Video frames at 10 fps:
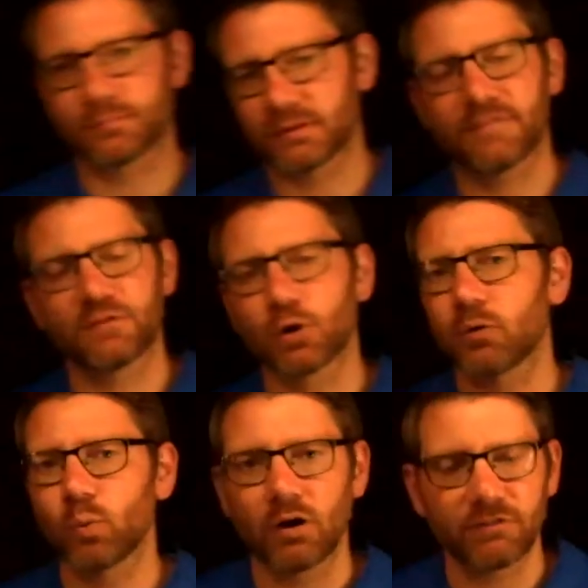if you're
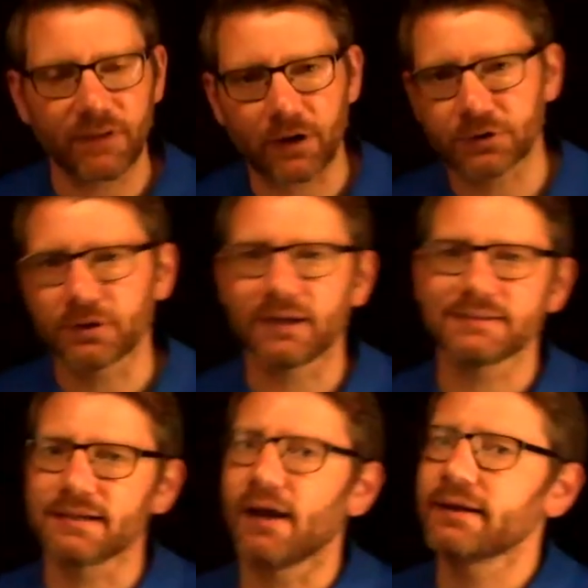on welfare, you're
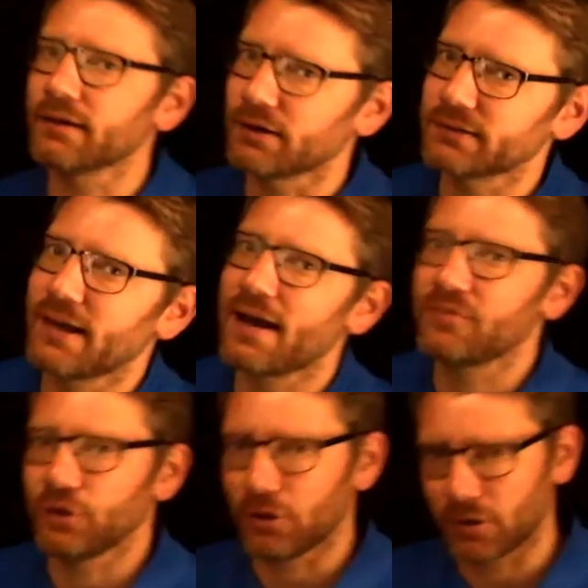not dining on
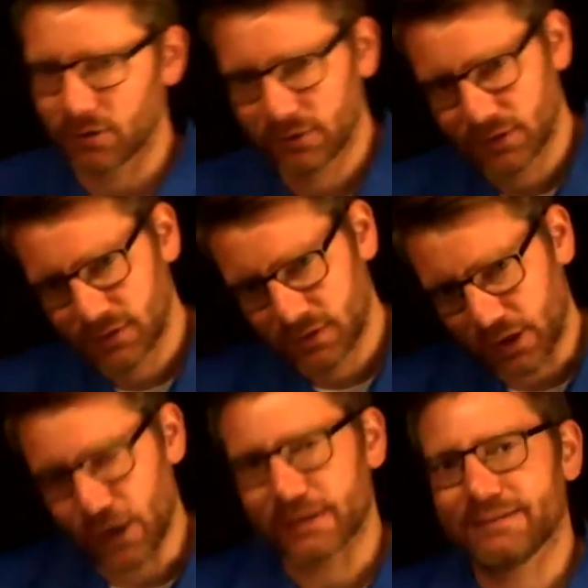caviar
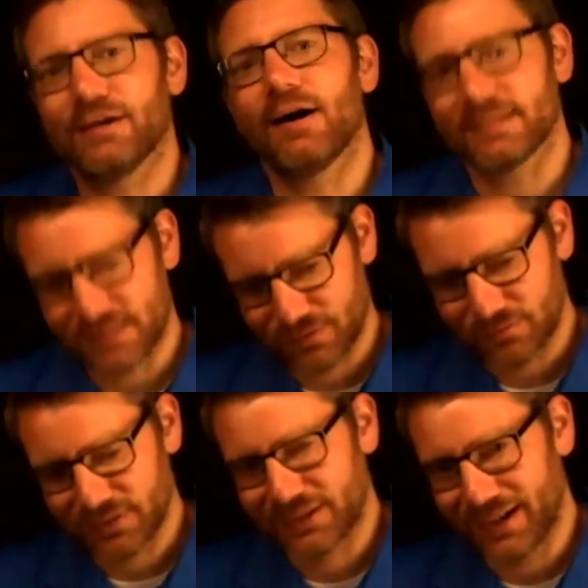on a yacht,
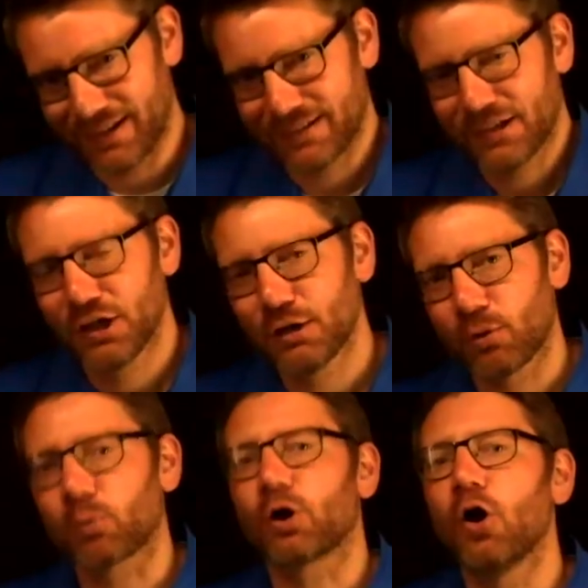okay?
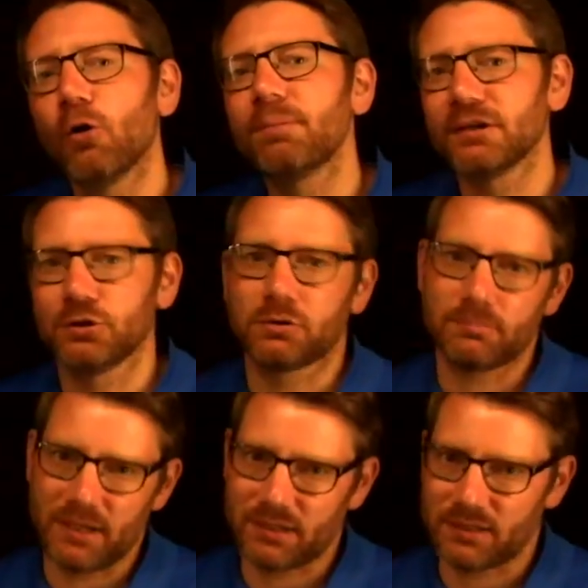But we're hoping you
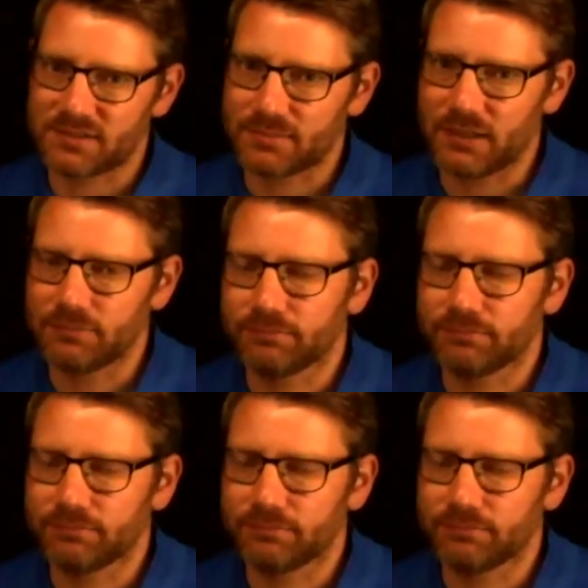can make ends meet.